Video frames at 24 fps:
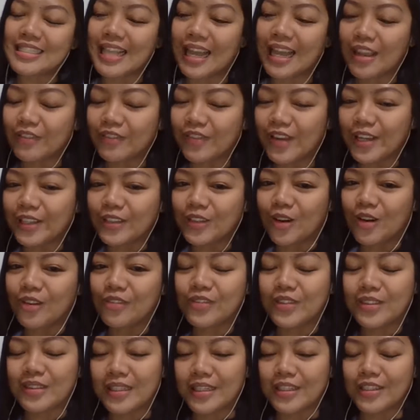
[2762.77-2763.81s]
sci-fi
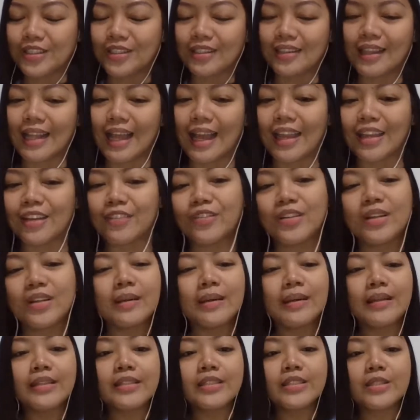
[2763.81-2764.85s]
novel in your life,
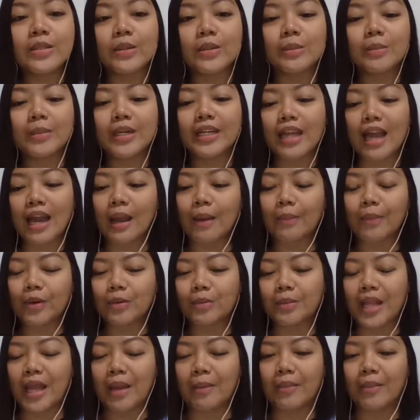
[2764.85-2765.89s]
so
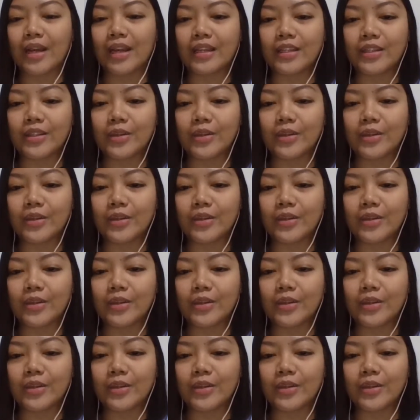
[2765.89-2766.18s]
magkakaproblema.